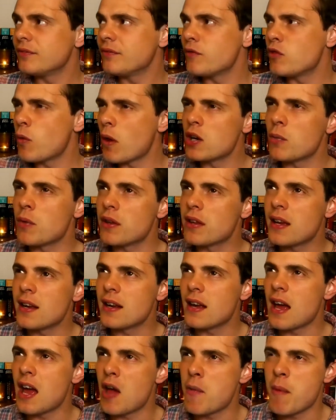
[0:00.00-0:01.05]
you end up with
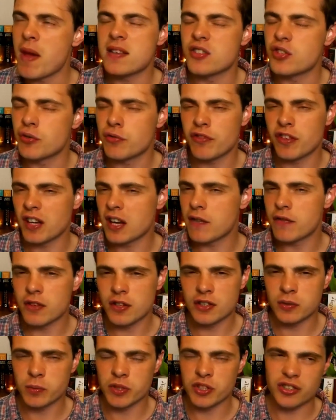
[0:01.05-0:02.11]
a message of
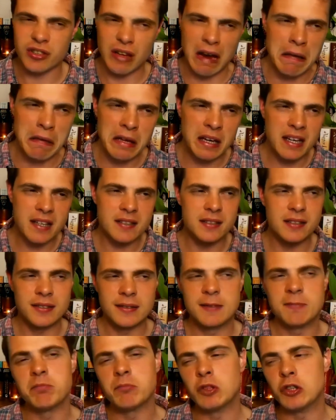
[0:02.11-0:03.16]
forgiveness, which I think is
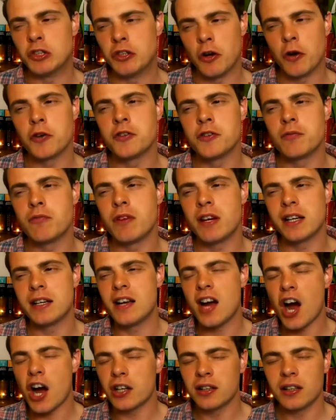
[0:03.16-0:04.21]
good
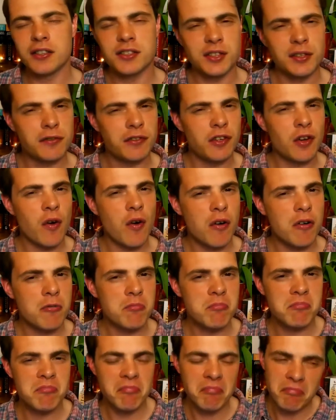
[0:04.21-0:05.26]
regardless of your
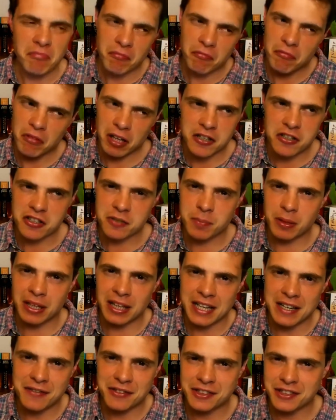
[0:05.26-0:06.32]
religious
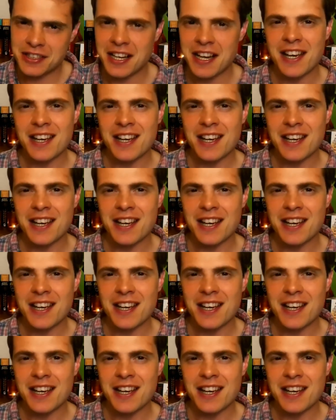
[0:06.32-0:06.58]
beliefs.